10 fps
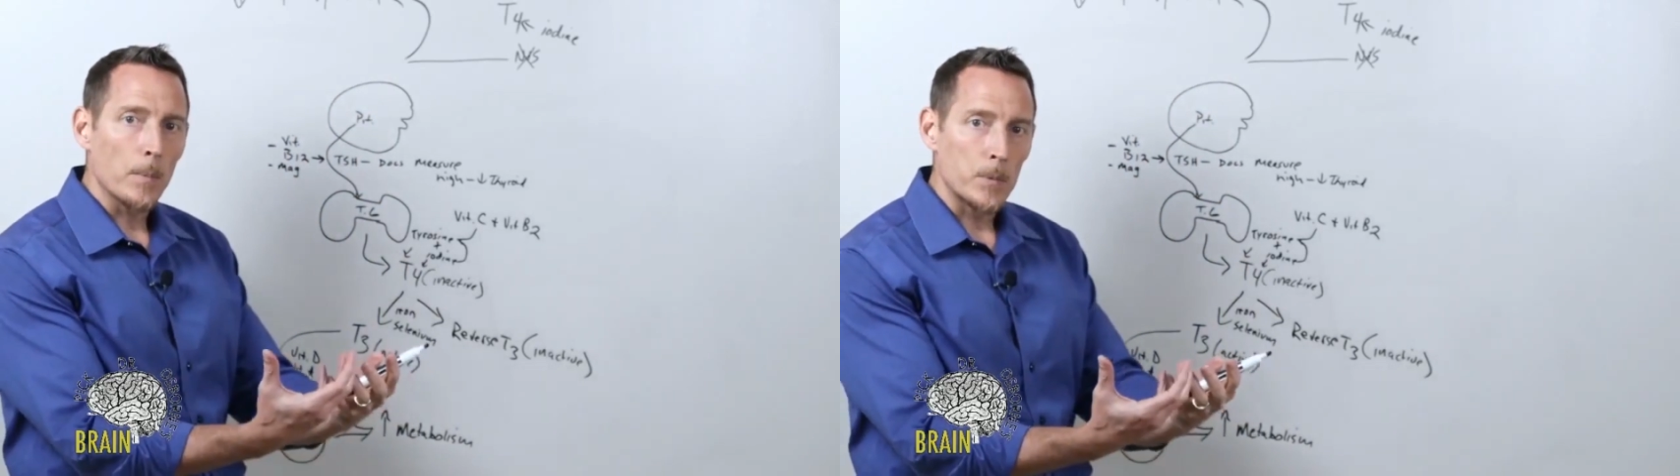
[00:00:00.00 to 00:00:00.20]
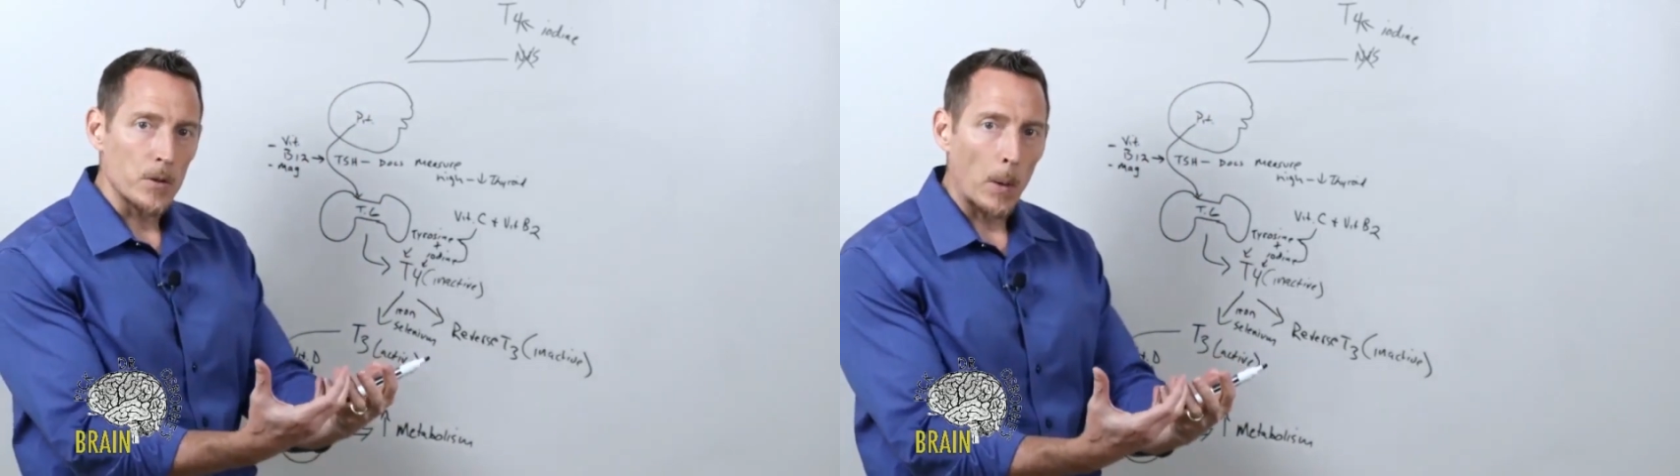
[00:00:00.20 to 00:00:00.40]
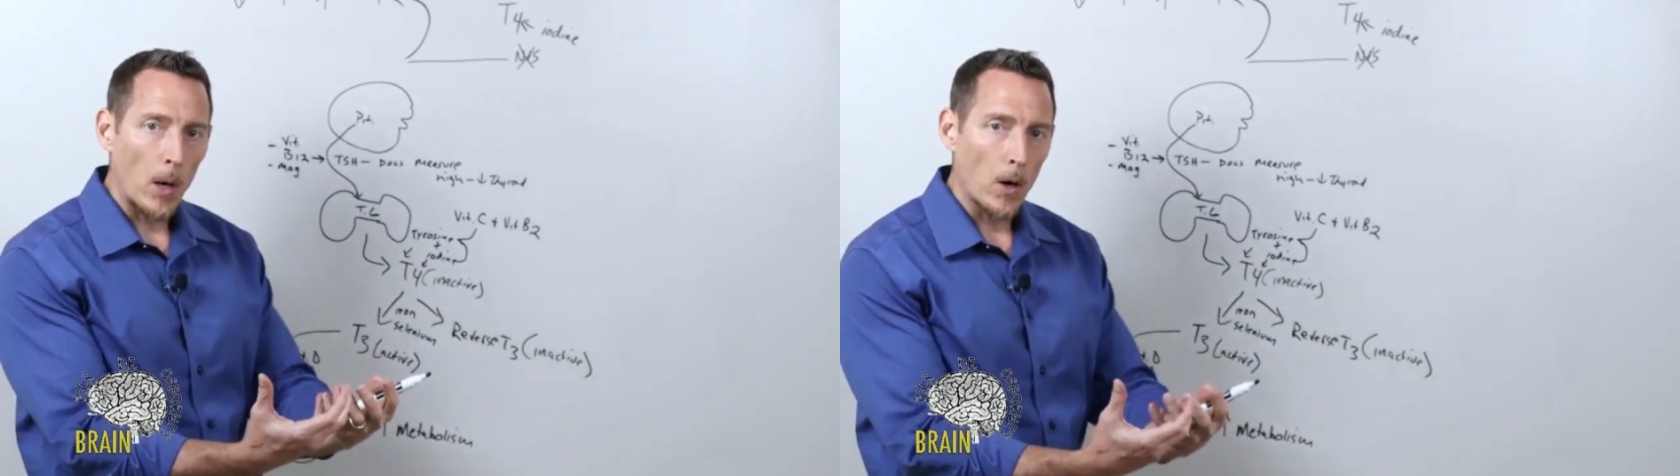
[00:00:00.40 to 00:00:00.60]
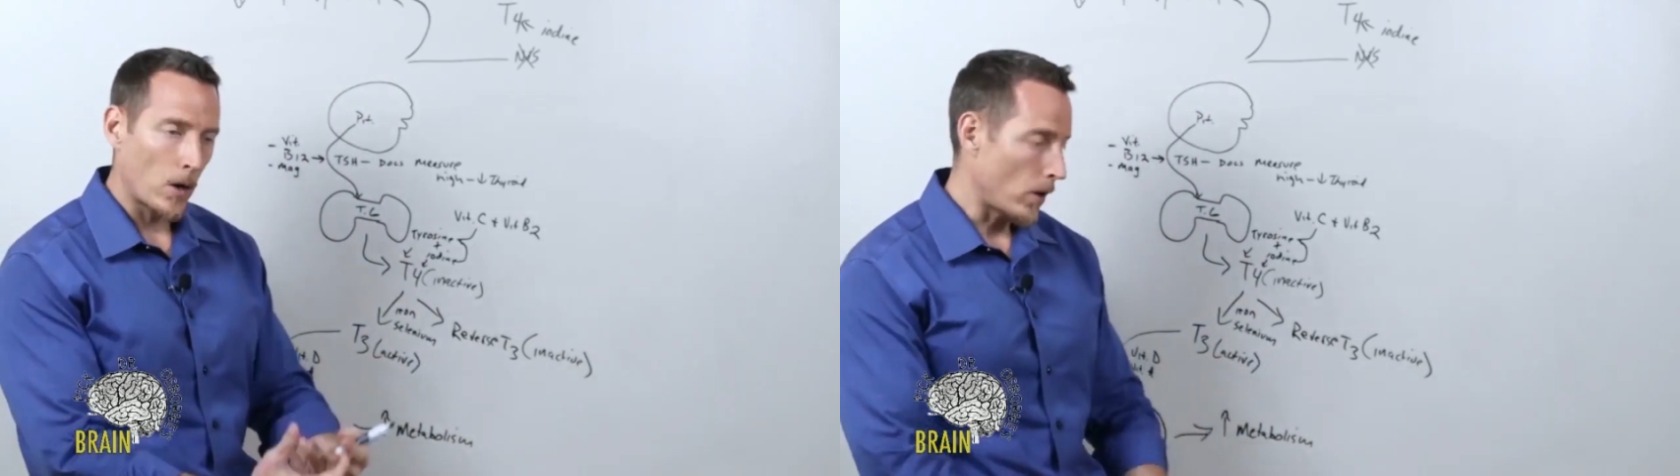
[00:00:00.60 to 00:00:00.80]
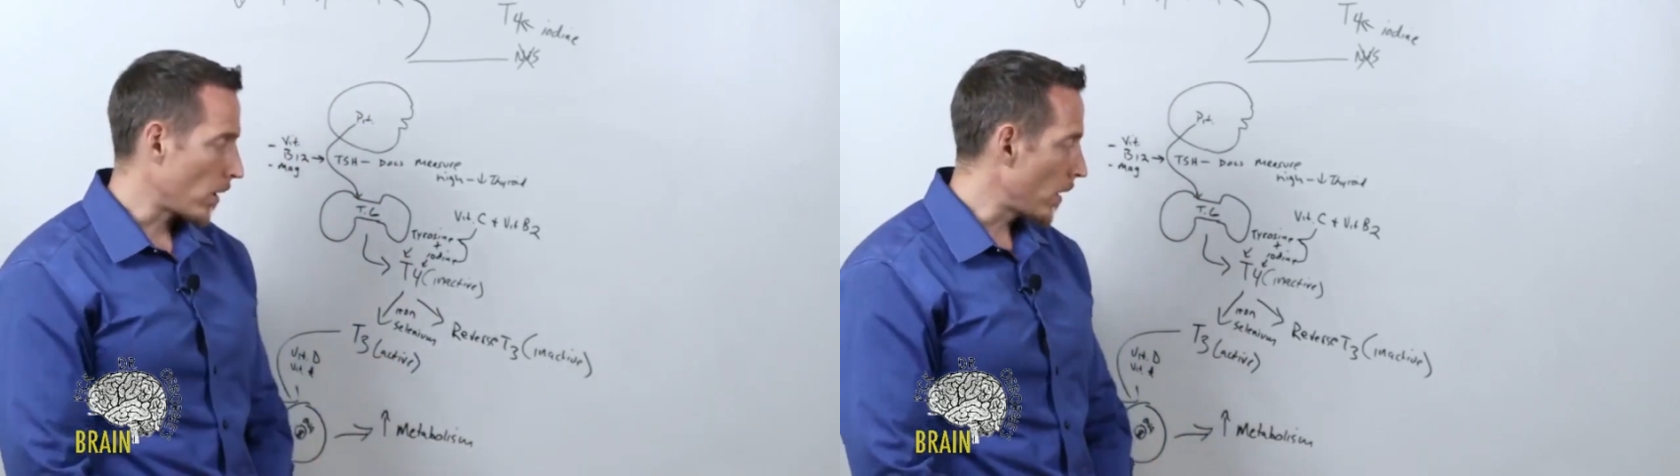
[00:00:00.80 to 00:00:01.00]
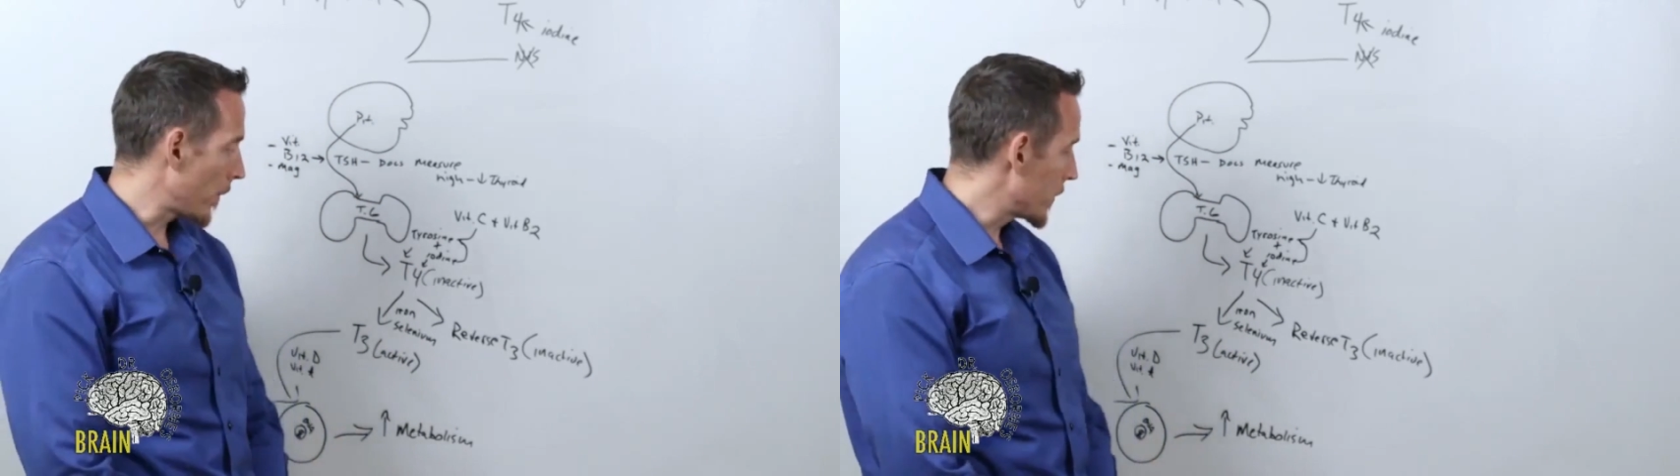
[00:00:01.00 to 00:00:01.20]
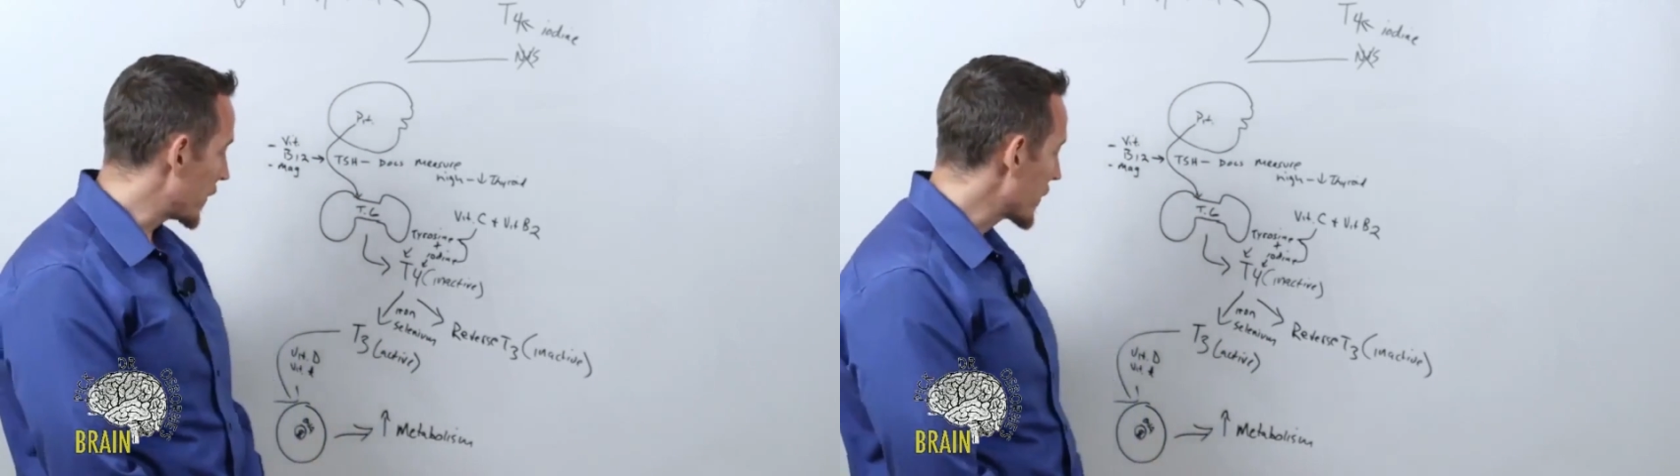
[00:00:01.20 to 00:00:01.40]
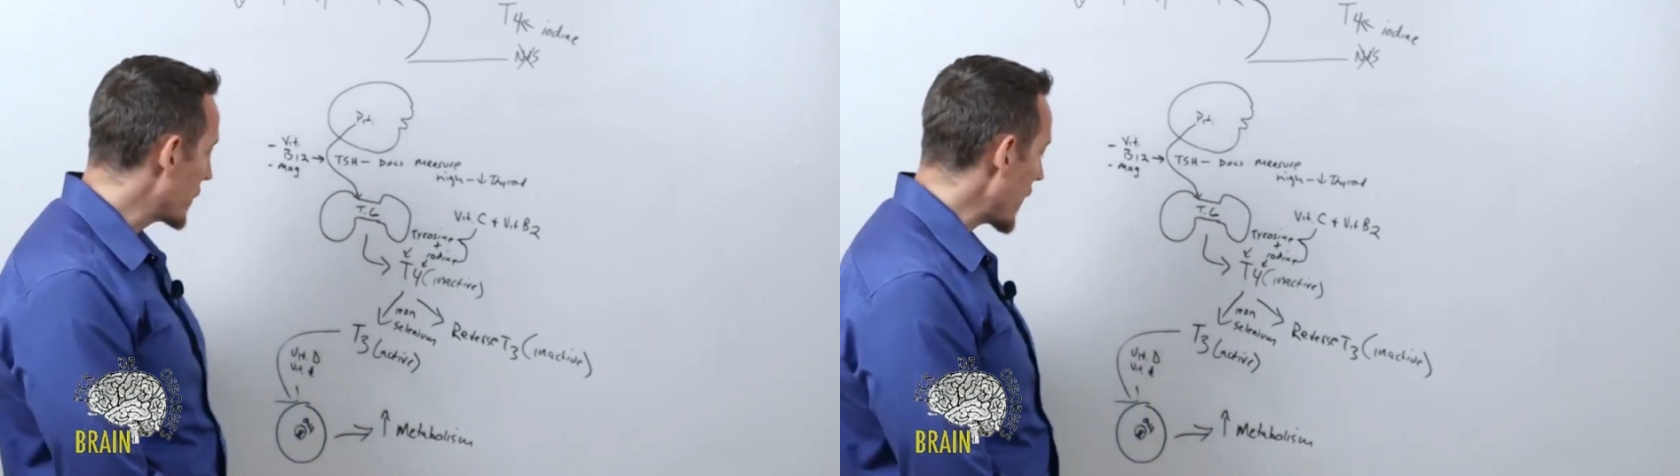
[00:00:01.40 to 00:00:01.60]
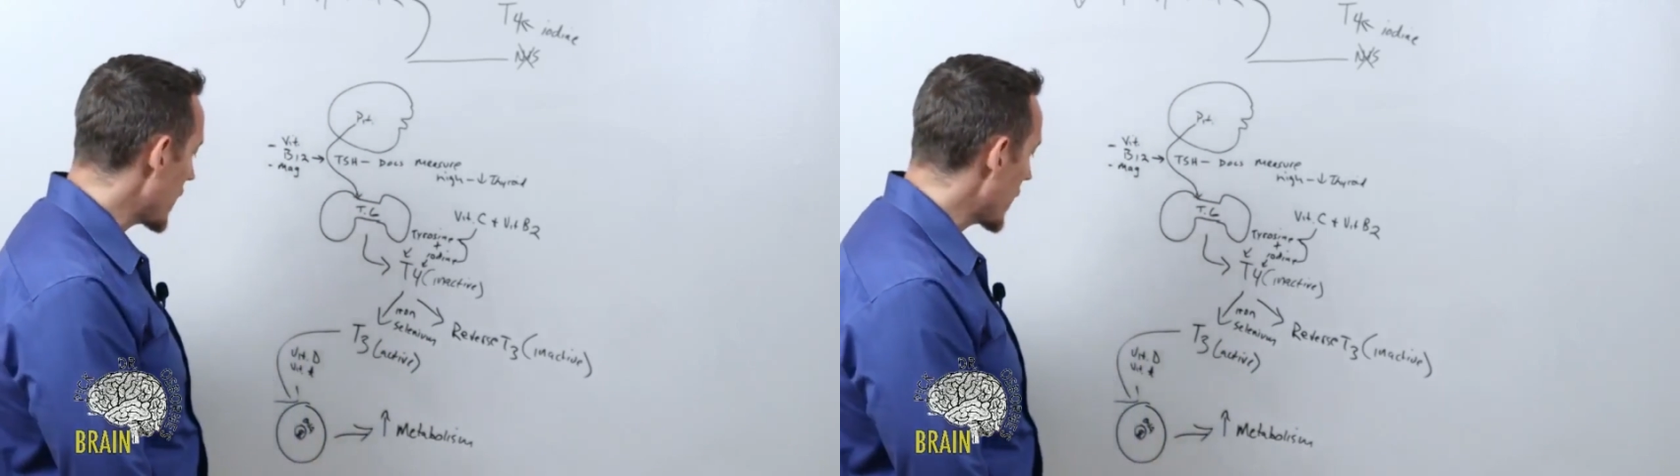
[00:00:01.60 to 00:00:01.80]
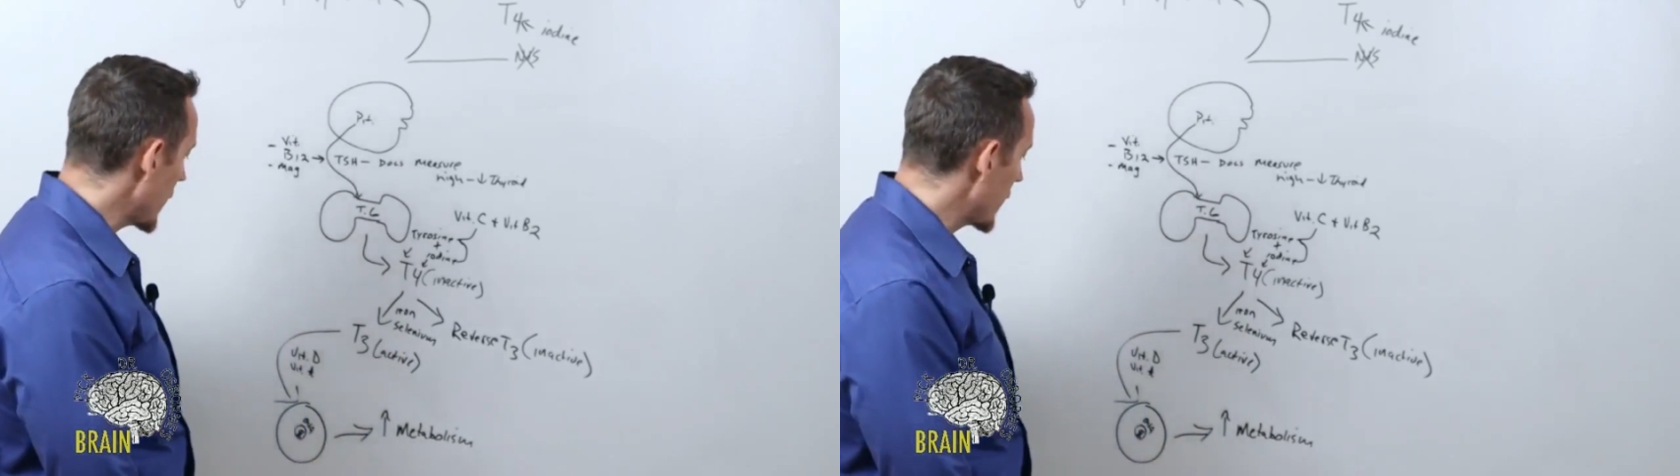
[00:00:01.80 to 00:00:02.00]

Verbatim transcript: up to par or up to speed.